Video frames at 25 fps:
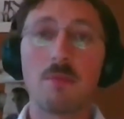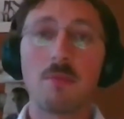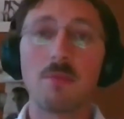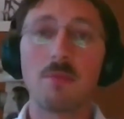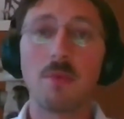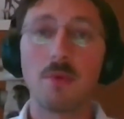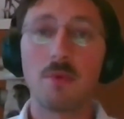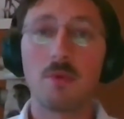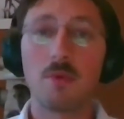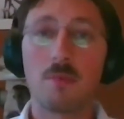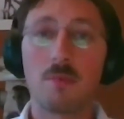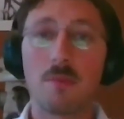
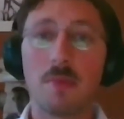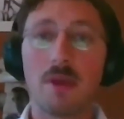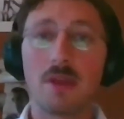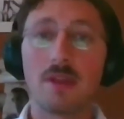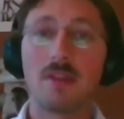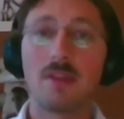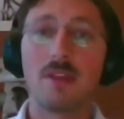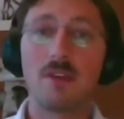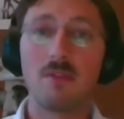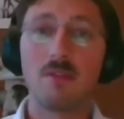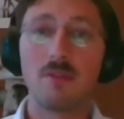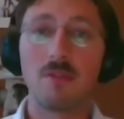
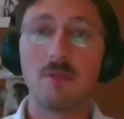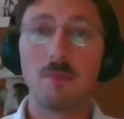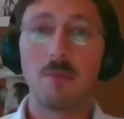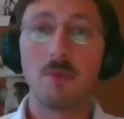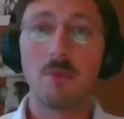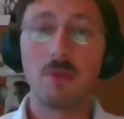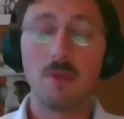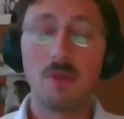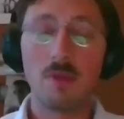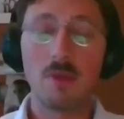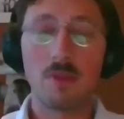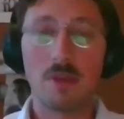prospective
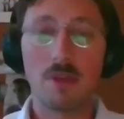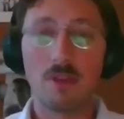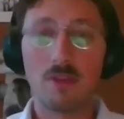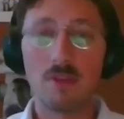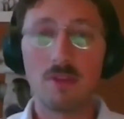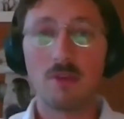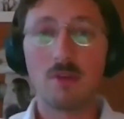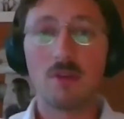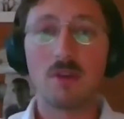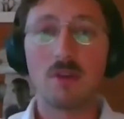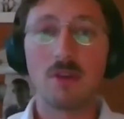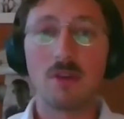
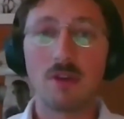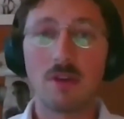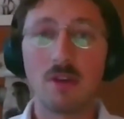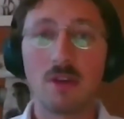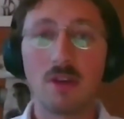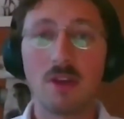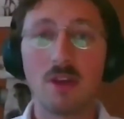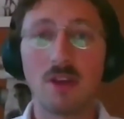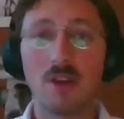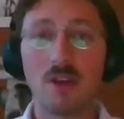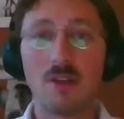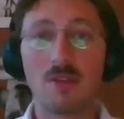multi-center
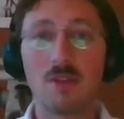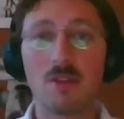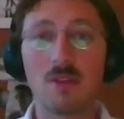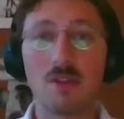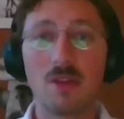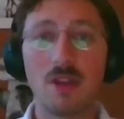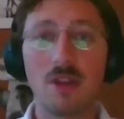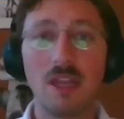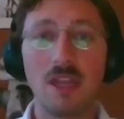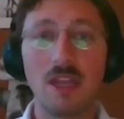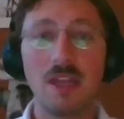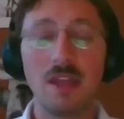
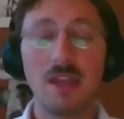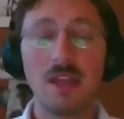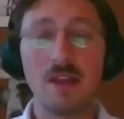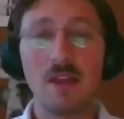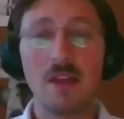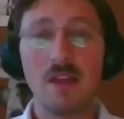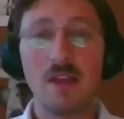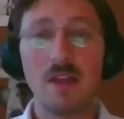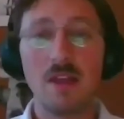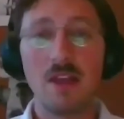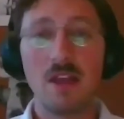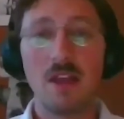study,
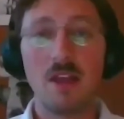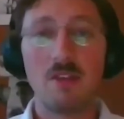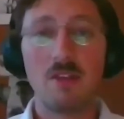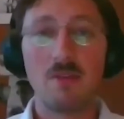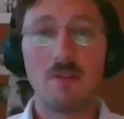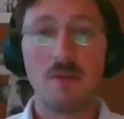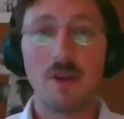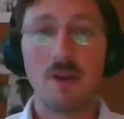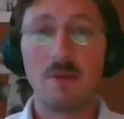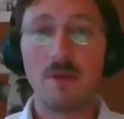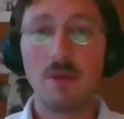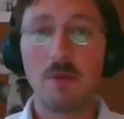it's
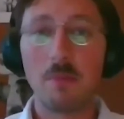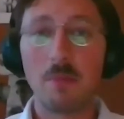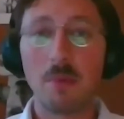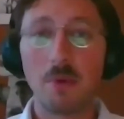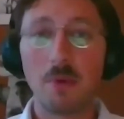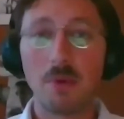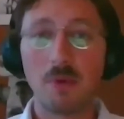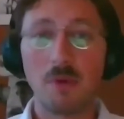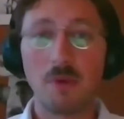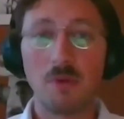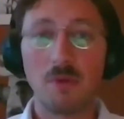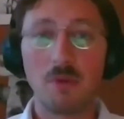very
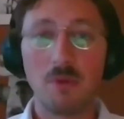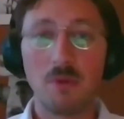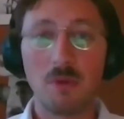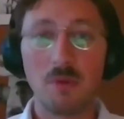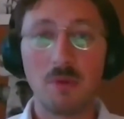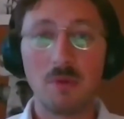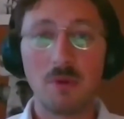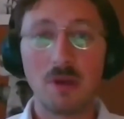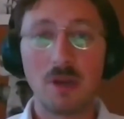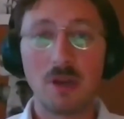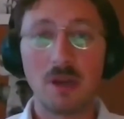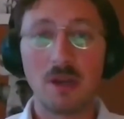important
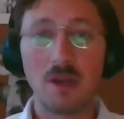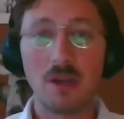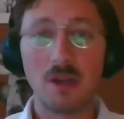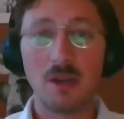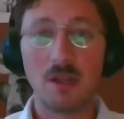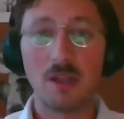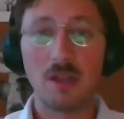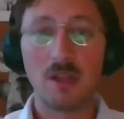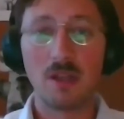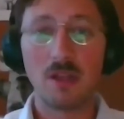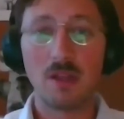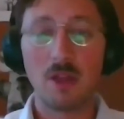to
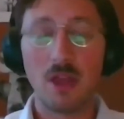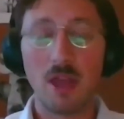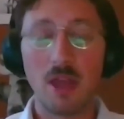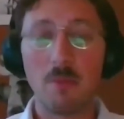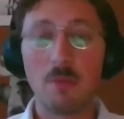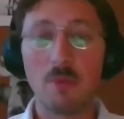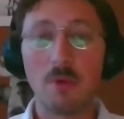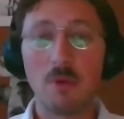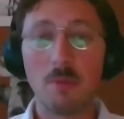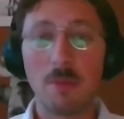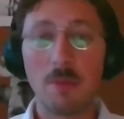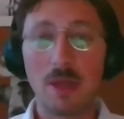
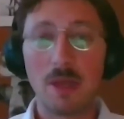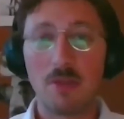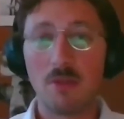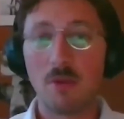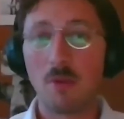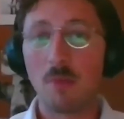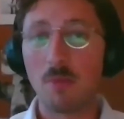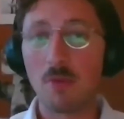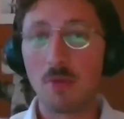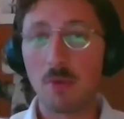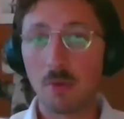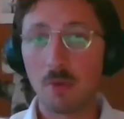implement
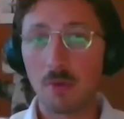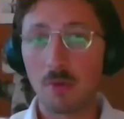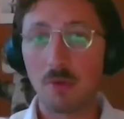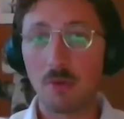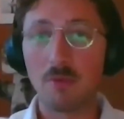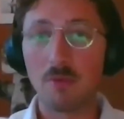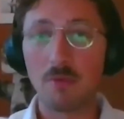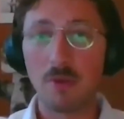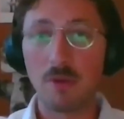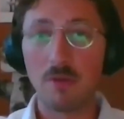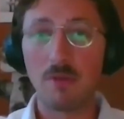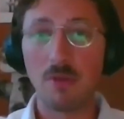some sort
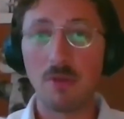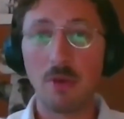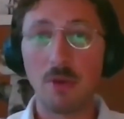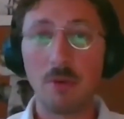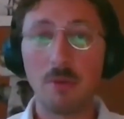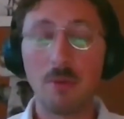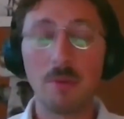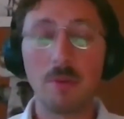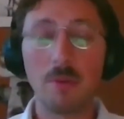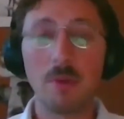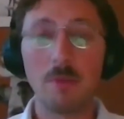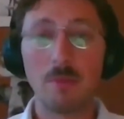of
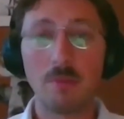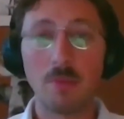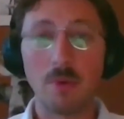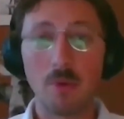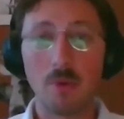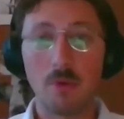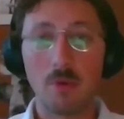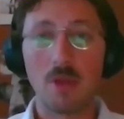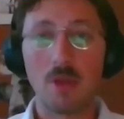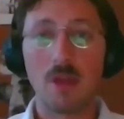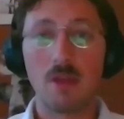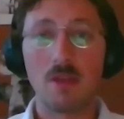review
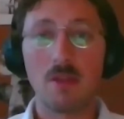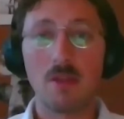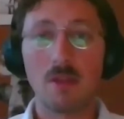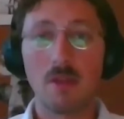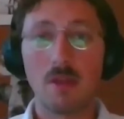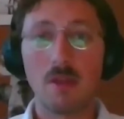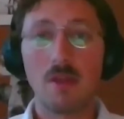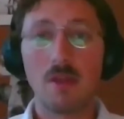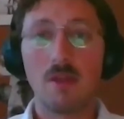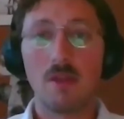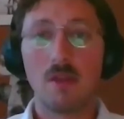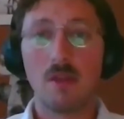process
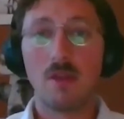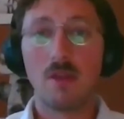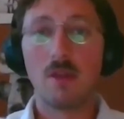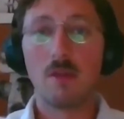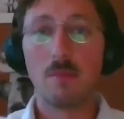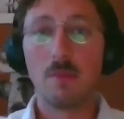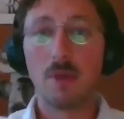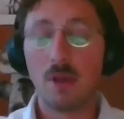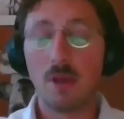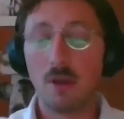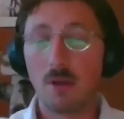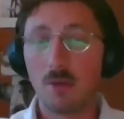
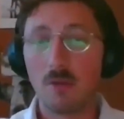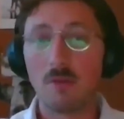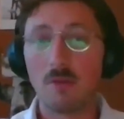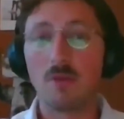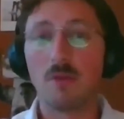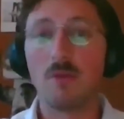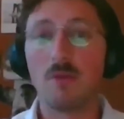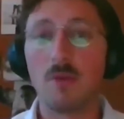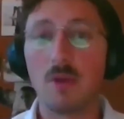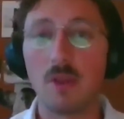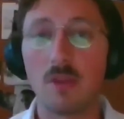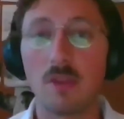because of
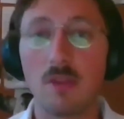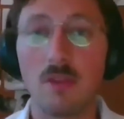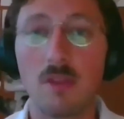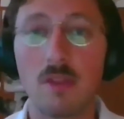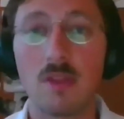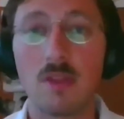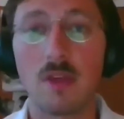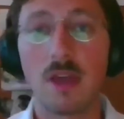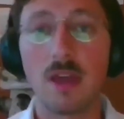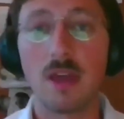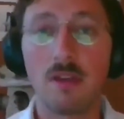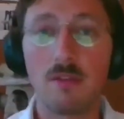the
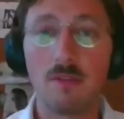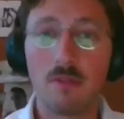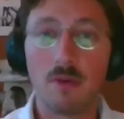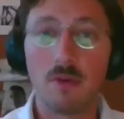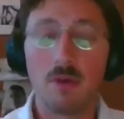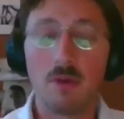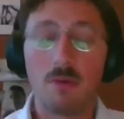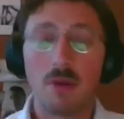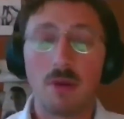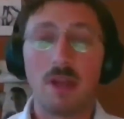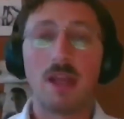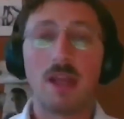reasons I've
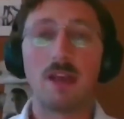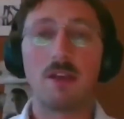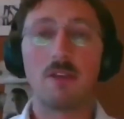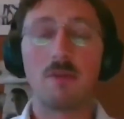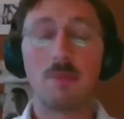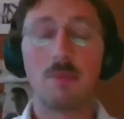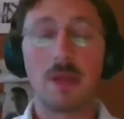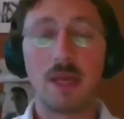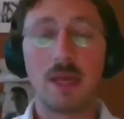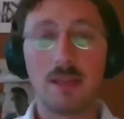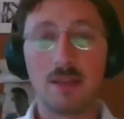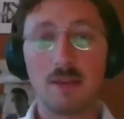already
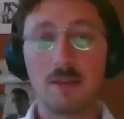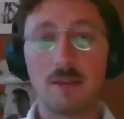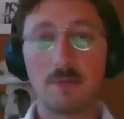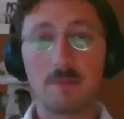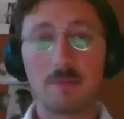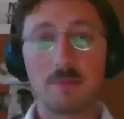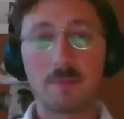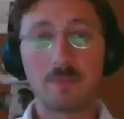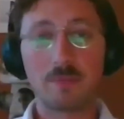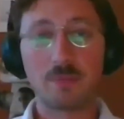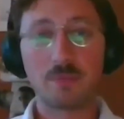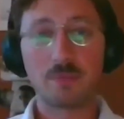explained.
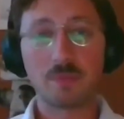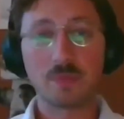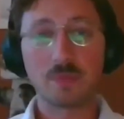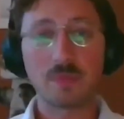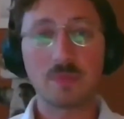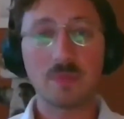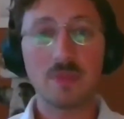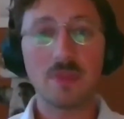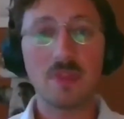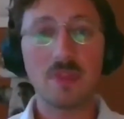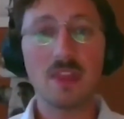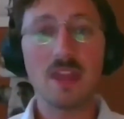
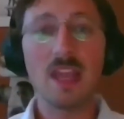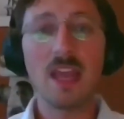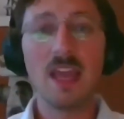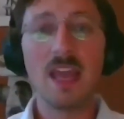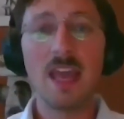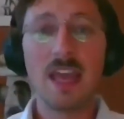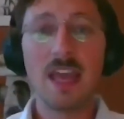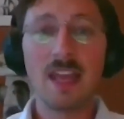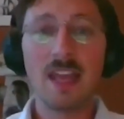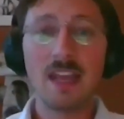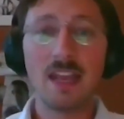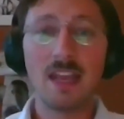Mm-hmm.
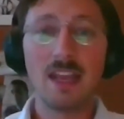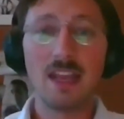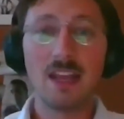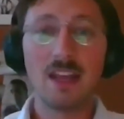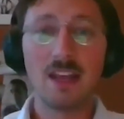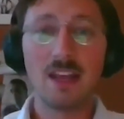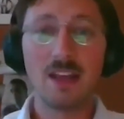And